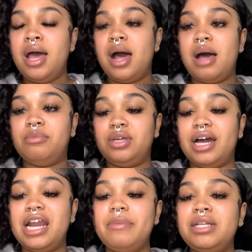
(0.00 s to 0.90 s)
Um you're
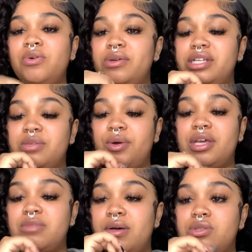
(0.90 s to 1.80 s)
going to be doing this work
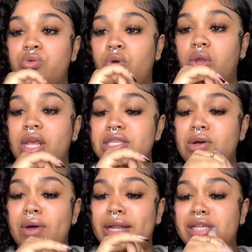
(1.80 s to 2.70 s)
as well too, or you need to
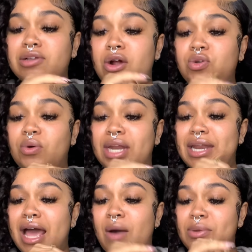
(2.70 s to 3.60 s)
go ahead and start doing it
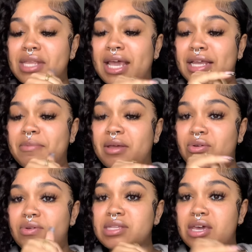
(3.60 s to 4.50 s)
now. With the eight of
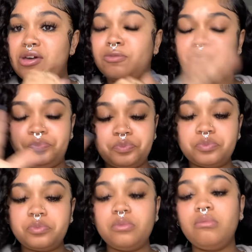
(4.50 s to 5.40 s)
pentacles here,
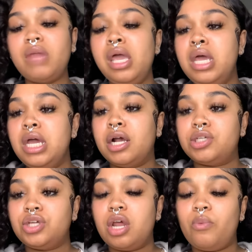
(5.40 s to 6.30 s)
Because
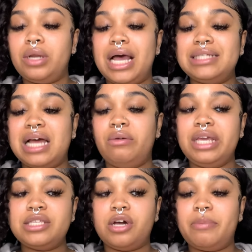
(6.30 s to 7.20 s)
you're going to realize not only
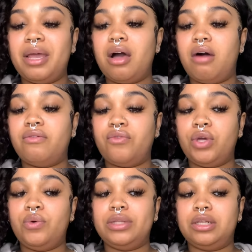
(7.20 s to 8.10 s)
is it going to pay off for
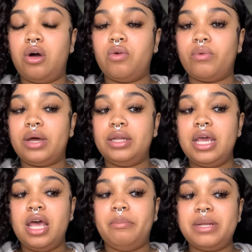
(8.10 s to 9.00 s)
you in the long run,
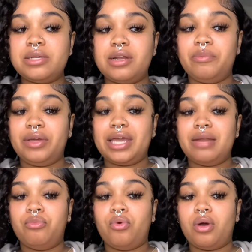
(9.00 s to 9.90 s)
but it's going to bring
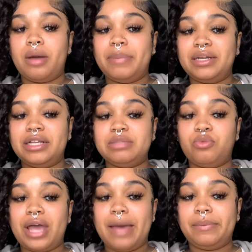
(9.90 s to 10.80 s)
in more abundance,
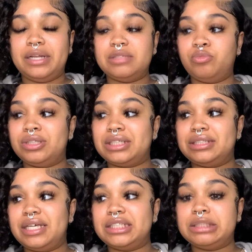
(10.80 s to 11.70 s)
more happiness, more
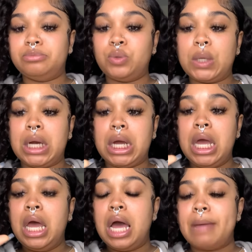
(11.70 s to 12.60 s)
success, more,
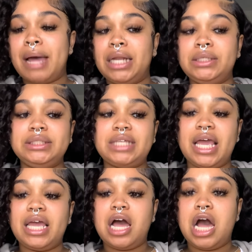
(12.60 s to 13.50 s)
um, how do you
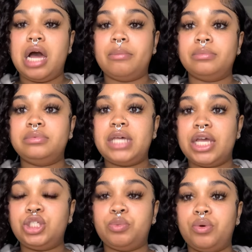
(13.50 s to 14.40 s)
say, um,
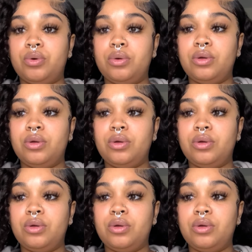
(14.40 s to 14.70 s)
tangible